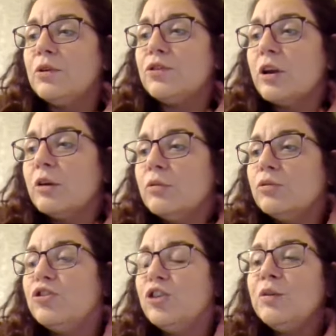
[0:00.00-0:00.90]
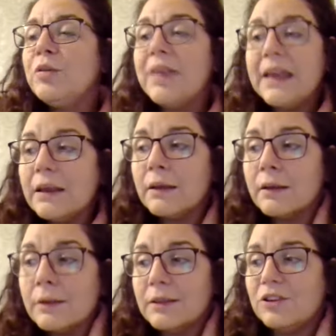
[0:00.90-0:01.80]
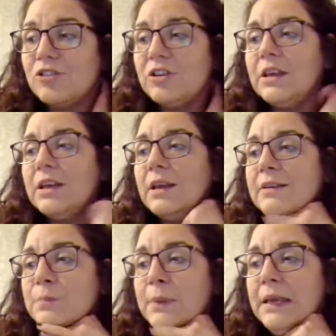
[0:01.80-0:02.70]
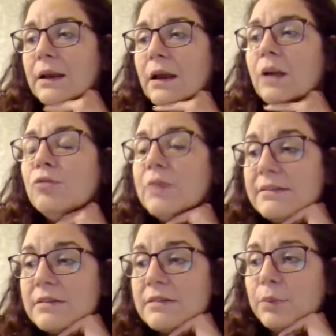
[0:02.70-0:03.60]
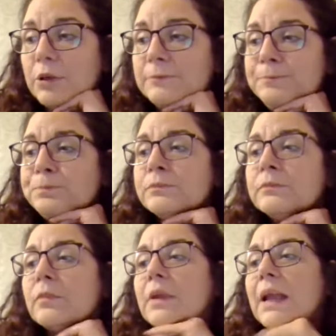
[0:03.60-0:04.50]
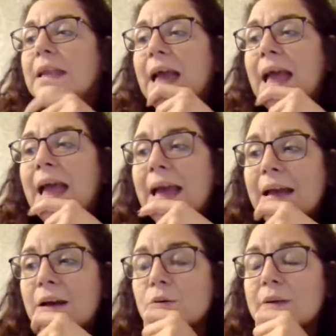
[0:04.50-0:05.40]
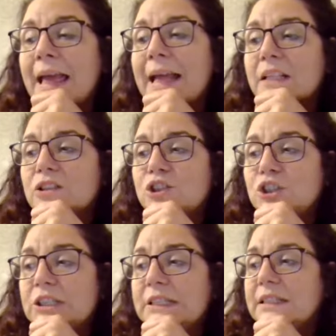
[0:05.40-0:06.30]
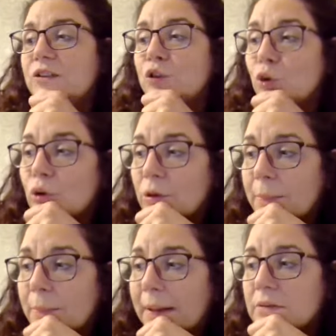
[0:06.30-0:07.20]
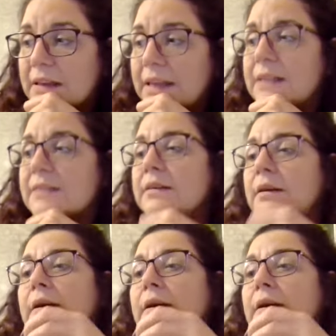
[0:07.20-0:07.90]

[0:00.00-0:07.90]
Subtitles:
So do you think that she is being unreasonable? And how can she talk about it?